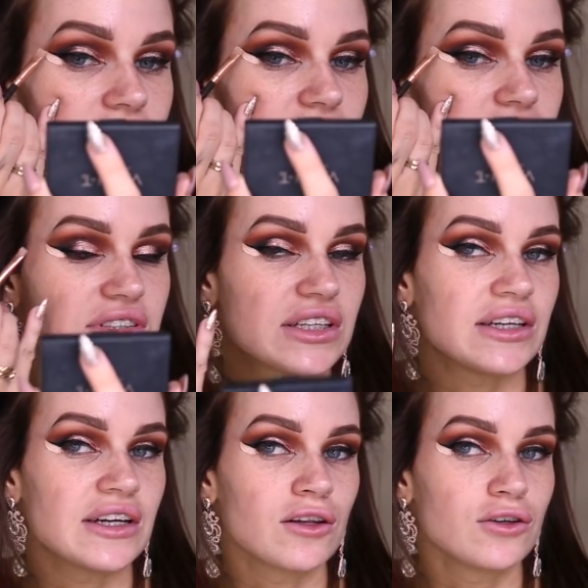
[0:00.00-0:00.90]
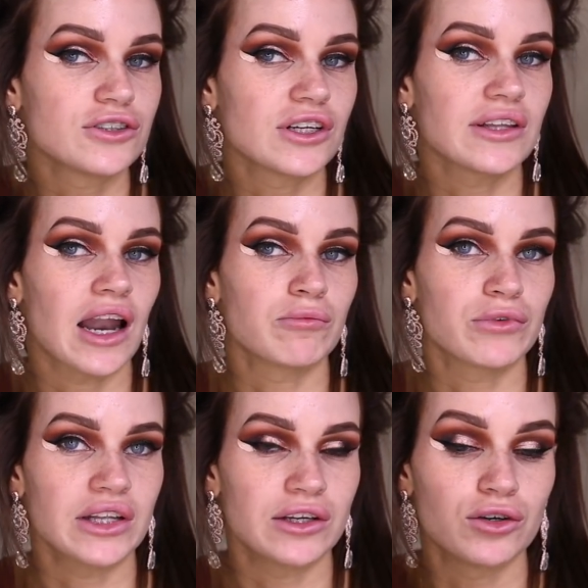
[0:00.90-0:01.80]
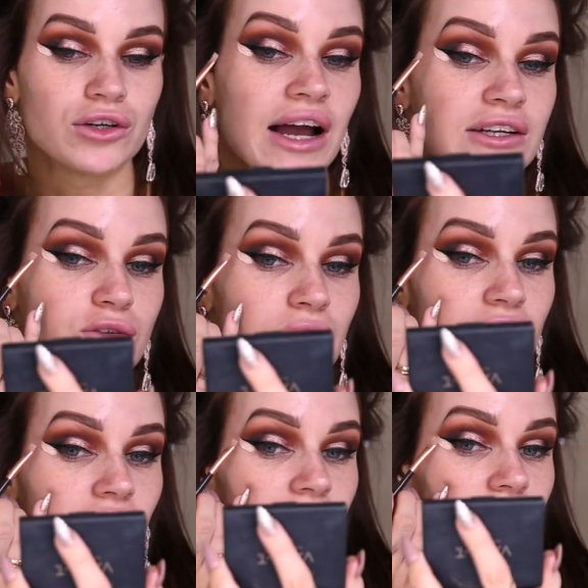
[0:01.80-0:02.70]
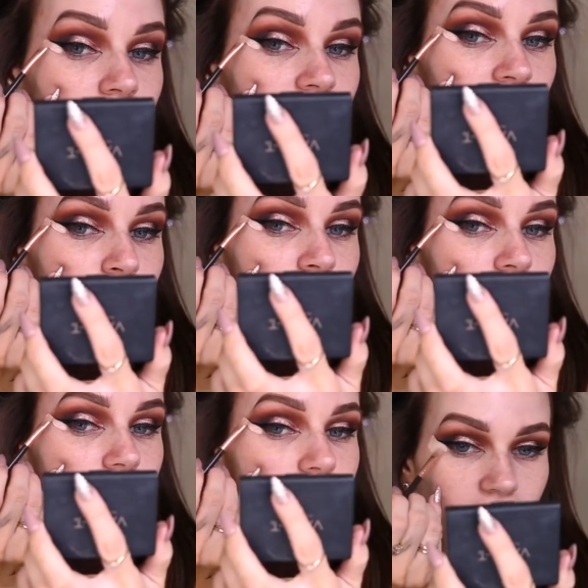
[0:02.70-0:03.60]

This gives the illusion that I'm really good at doing liner when I'm not.